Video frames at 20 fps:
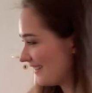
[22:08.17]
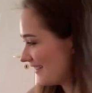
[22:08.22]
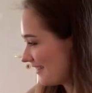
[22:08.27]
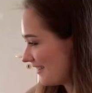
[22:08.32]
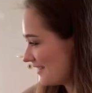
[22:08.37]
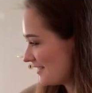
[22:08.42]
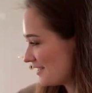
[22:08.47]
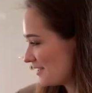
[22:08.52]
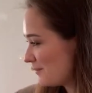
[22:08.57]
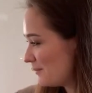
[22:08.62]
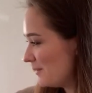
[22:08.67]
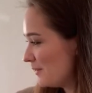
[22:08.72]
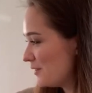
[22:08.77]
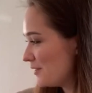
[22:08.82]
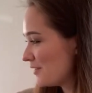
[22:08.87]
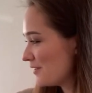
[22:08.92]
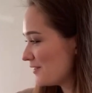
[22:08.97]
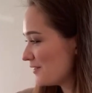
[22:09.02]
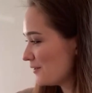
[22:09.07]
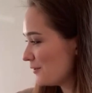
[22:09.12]
This is
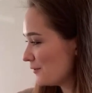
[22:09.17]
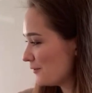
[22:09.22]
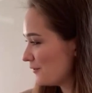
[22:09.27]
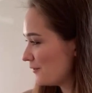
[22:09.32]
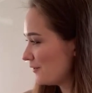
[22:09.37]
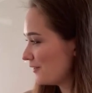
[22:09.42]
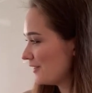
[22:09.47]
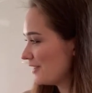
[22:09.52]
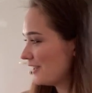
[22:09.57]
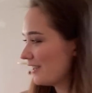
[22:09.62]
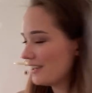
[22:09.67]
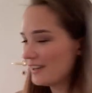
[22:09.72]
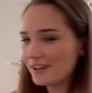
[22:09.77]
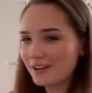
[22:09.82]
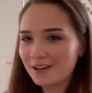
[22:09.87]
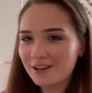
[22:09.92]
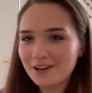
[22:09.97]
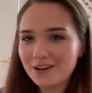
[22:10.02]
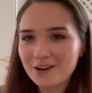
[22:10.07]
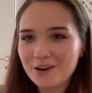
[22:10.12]
pictures
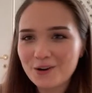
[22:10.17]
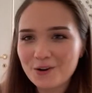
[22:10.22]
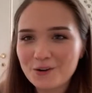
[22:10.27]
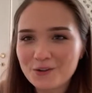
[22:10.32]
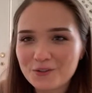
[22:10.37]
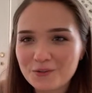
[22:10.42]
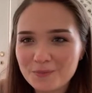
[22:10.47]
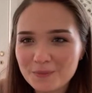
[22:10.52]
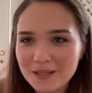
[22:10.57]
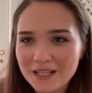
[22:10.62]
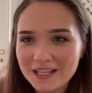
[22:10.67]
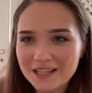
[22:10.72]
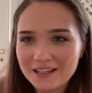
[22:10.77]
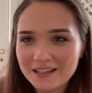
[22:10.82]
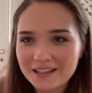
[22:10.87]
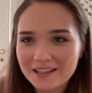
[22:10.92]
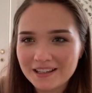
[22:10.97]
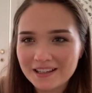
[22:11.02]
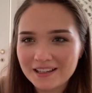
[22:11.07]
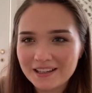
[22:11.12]
of
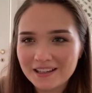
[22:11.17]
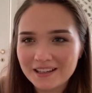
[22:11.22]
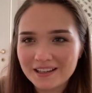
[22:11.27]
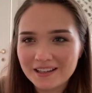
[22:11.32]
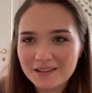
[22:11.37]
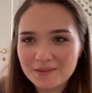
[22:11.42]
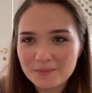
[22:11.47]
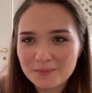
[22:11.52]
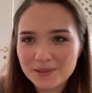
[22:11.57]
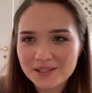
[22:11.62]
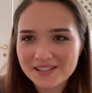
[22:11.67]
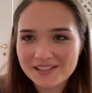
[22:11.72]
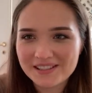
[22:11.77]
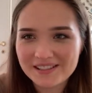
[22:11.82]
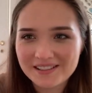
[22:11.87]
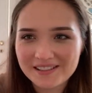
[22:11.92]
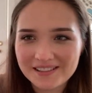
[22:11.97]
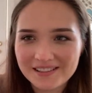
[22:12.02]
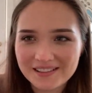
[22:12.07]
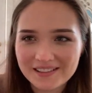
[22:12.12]
me,
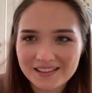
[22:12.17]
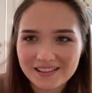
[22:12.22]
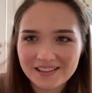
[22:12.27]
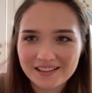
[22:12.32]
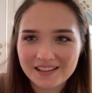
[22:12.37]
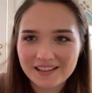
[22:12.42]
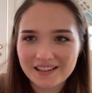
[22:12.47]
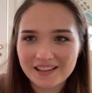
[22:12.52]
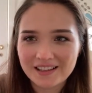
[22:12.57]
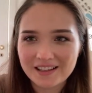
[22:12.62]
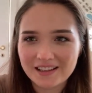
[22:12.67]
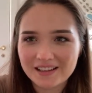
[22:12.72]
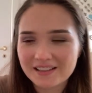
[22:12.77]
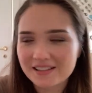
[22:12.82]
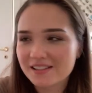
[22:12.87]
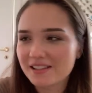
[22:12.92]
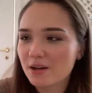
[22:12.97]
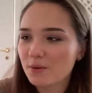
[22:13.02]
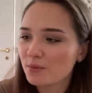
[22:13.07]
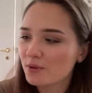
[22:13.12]
Misa, and
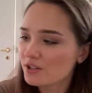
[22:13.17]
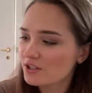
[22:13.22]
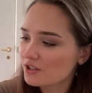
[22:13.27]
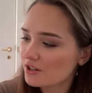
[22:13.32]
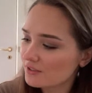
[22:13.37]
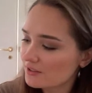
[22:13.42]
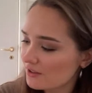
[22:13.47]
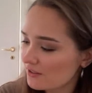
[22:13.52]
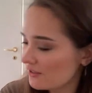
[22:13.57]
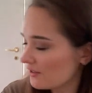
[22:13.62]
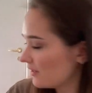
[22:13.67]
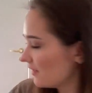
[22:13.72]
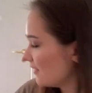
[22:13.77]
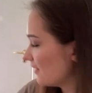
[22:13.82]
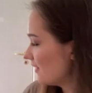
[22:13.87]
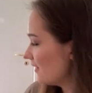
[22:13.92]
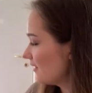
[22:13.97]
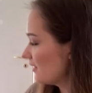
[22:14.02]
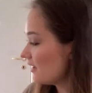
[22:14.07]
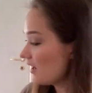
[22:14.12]
somewhere Jonathan.
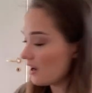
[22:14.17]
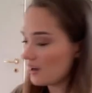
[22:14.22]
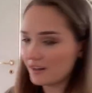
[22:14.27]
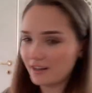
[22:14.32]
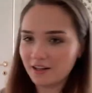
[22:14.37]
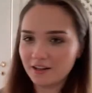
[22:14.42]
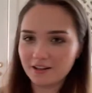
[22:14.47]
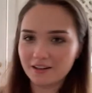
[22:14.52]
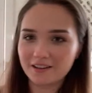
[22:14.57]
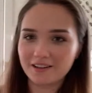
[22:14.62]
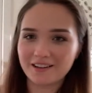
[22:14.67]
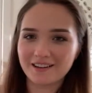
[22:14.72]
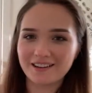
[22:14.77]
Here.